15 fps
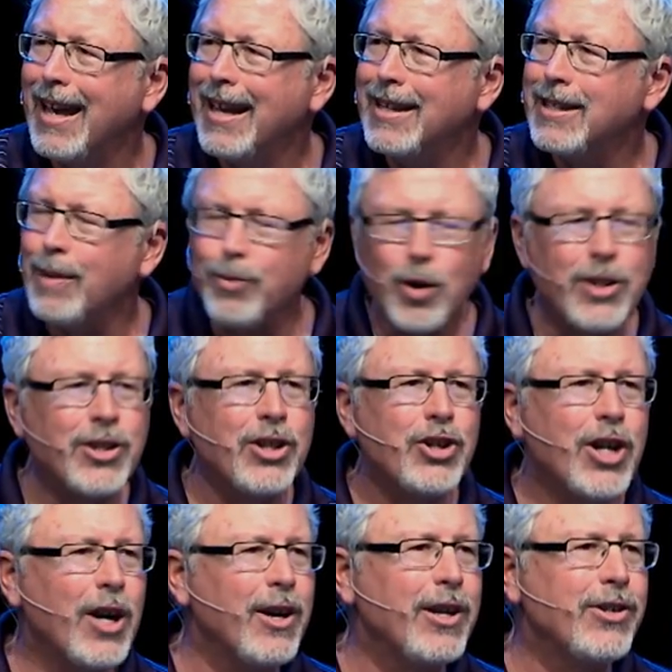Some trust in
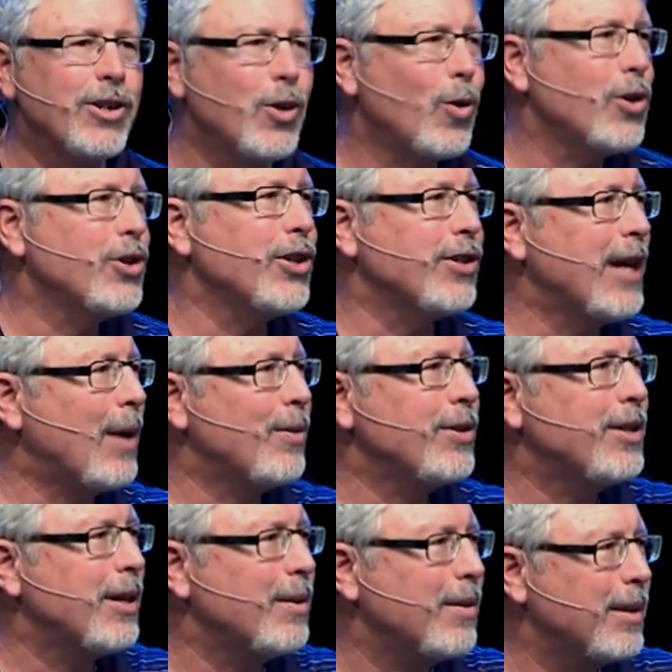chariots and horses. That was
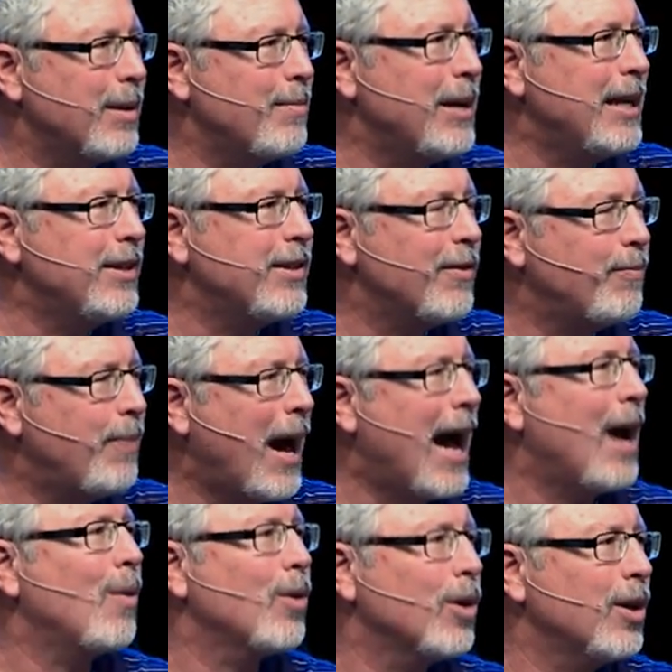the, the means of
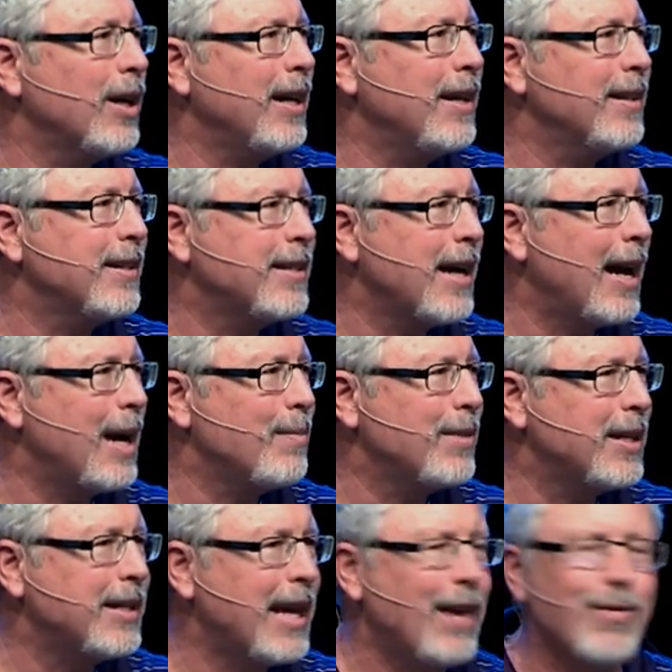power in the time
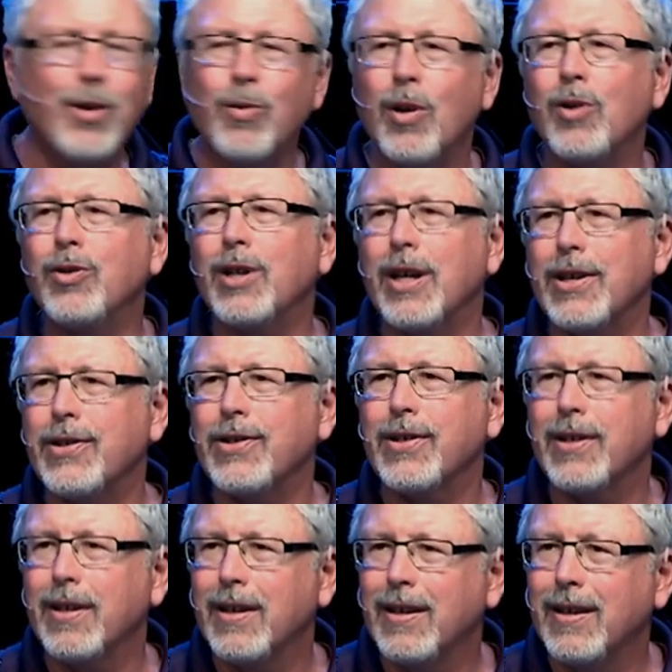that David wrote this.
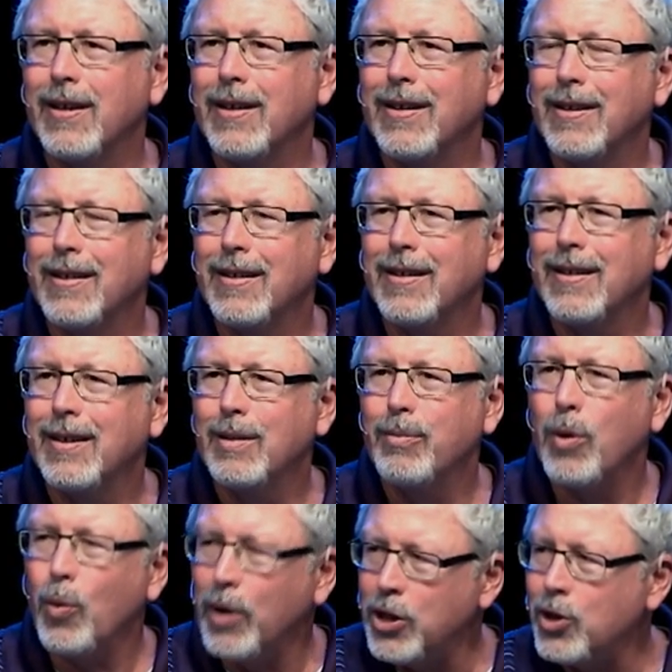
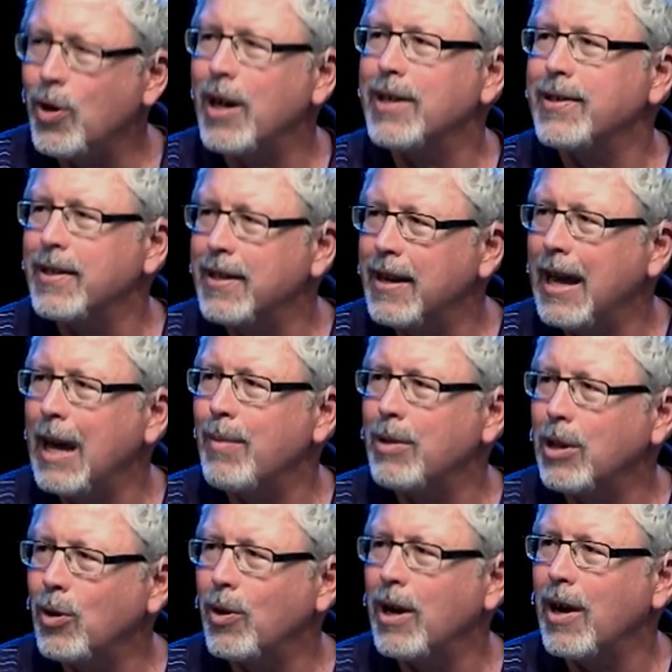But we trust in the name of the
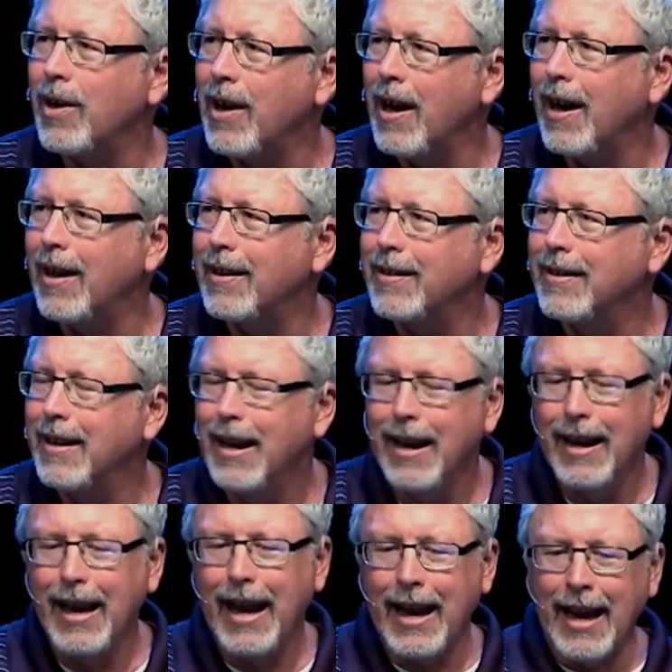Lord our God.
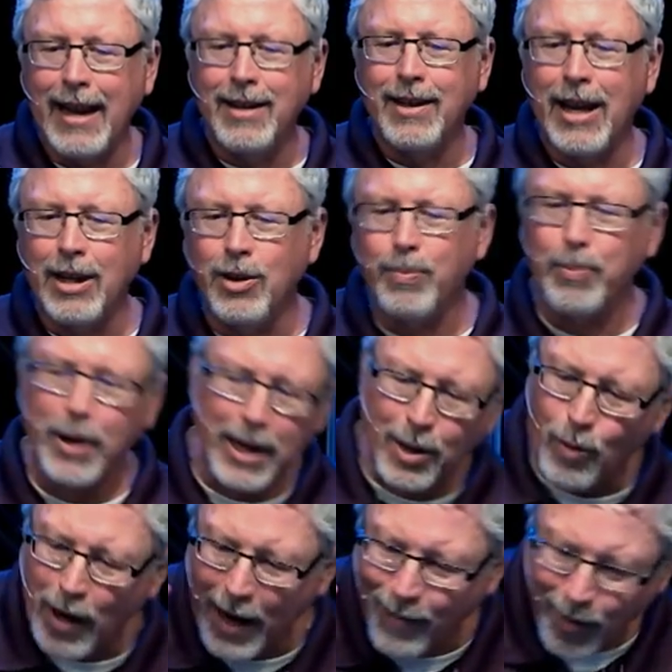And, and, and you put in
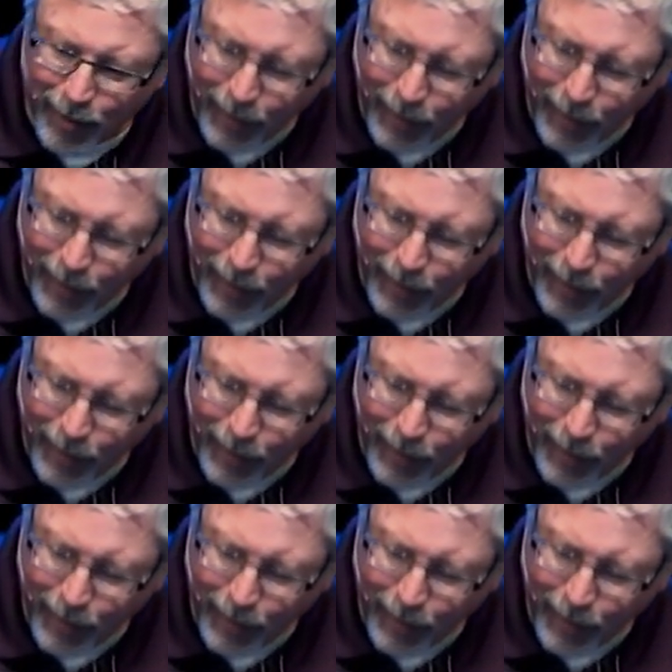whatever